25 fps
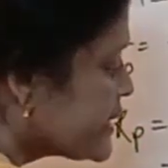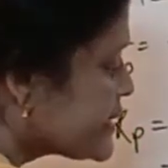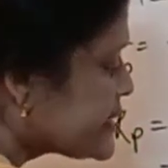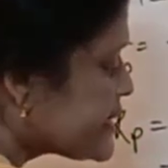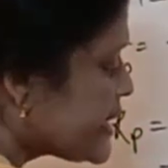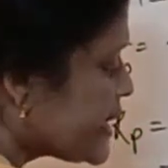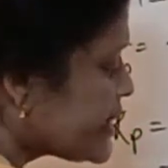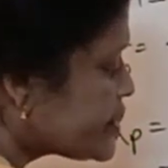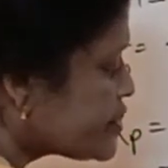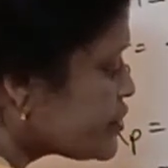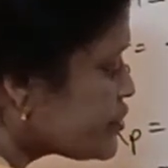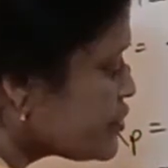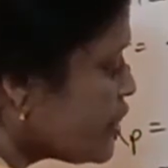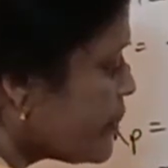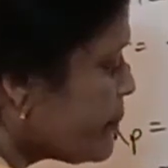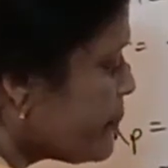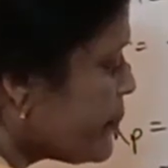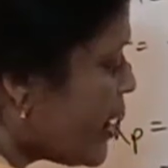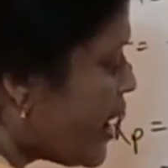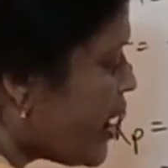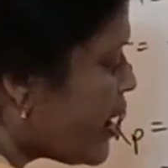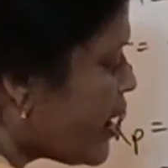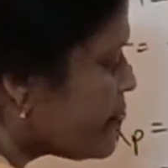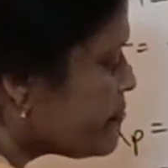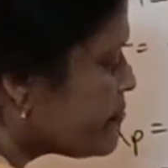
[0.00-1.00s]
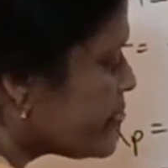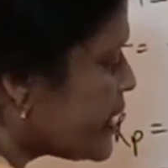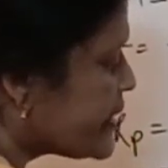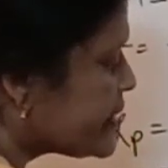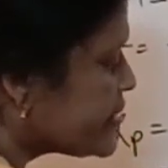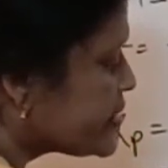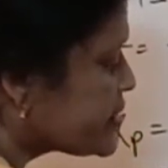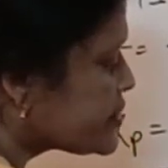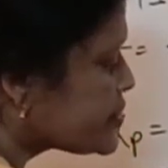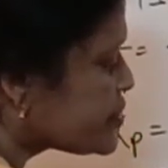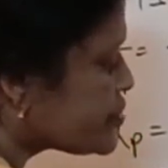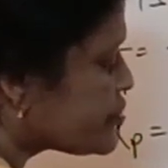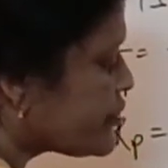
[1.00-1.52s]
10 to the power
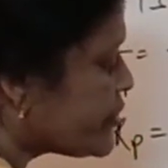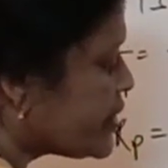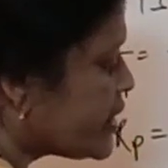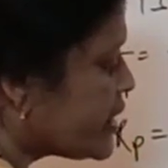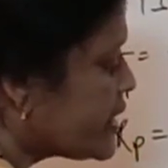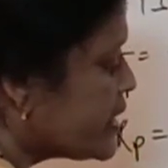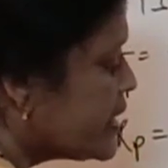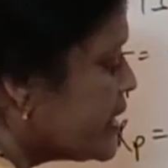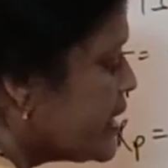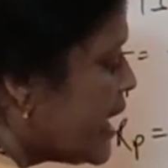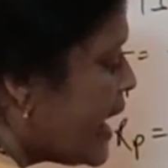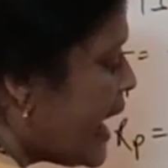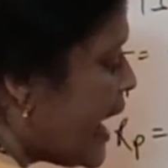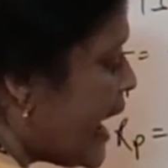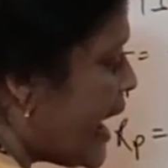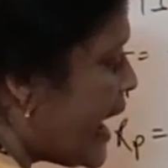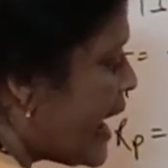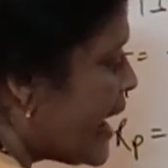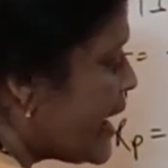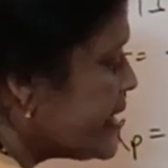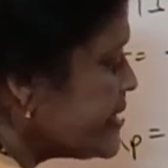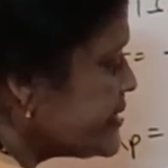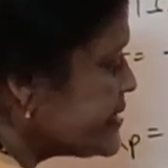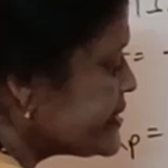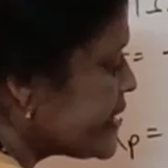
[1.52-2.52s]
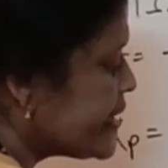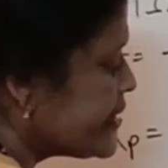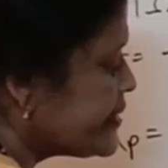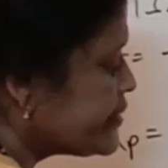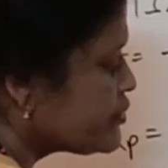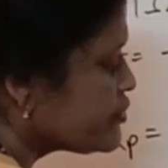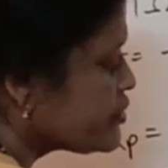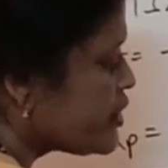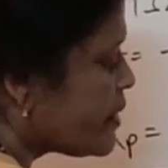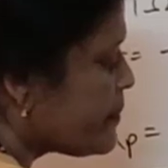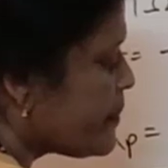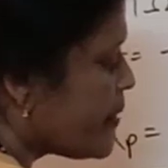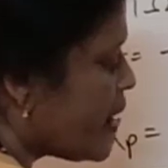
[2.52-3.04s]
minus 3 and 10 to
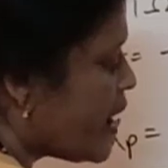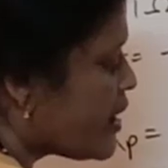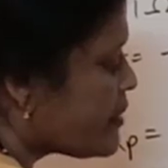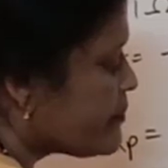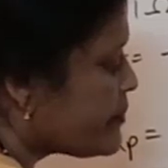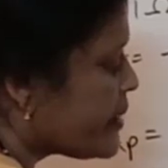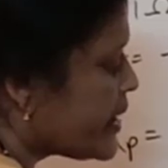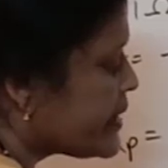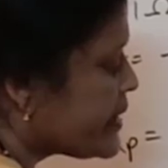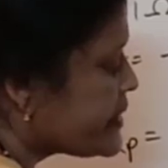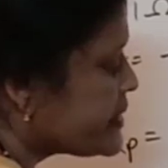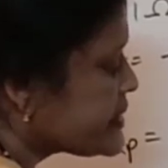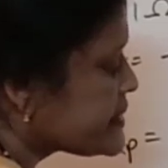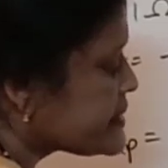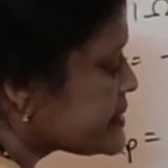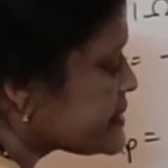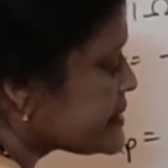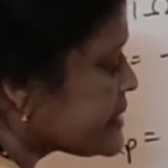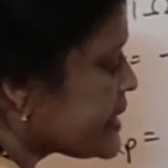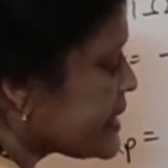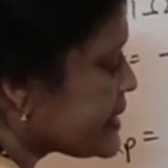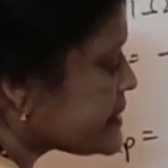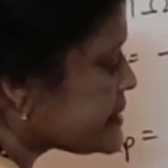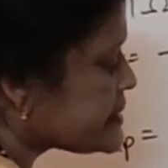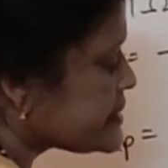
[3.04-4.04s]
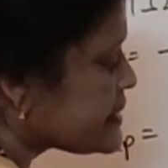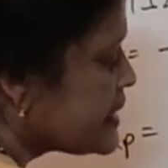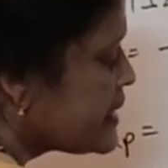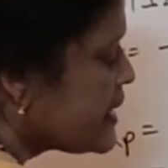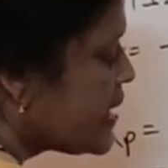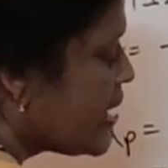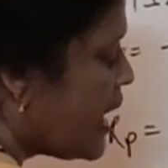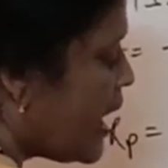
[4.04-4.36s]
the power minus 6